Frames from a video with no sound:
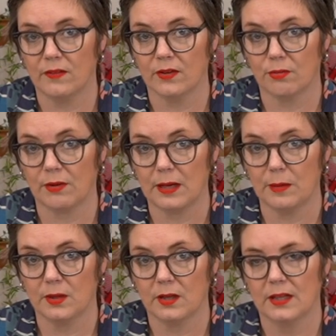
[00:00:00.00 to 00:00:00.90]
of a
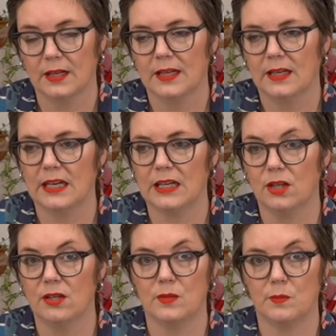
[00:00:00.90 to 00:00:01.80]
crepe. It
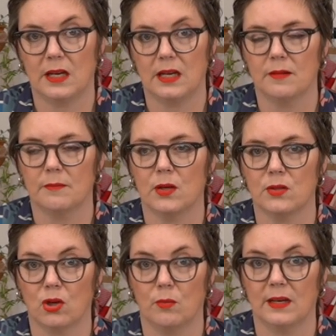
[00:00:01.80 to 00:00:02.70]
used to be
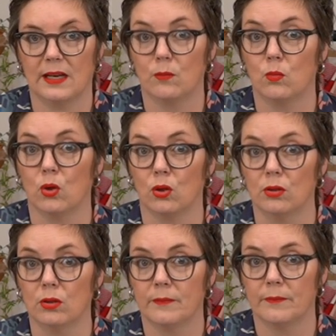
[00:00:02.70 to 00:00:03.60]
most commonly in
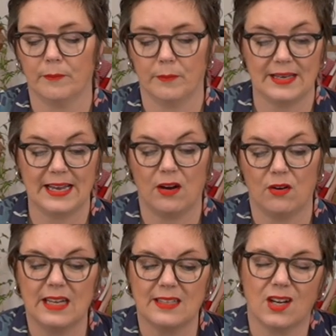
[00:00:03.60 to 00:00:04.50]
wool, but
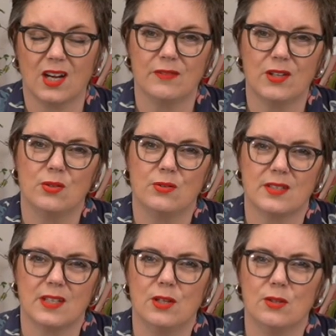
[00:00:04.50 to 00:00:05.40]
now it's kind of used
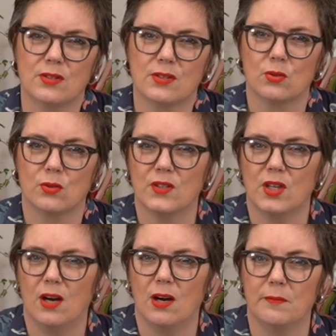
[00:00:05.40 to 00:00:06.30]
as a loose sort of
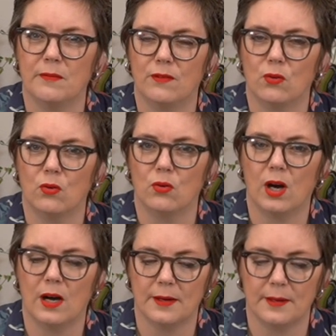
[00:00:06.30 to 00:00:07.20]
term for